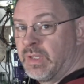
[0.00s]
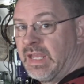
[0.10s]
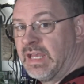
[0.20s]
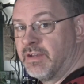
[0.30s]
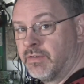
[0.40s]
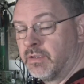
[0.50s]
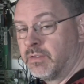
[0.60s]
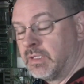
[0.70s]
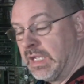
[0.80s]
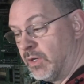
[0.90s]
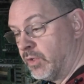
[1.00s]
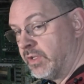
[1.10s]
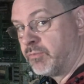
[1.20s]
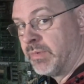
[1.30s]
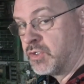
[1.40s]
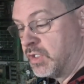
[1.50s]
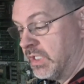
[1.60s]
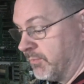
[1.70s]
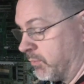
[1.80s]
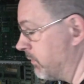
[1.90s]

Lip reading: have all the information you need for a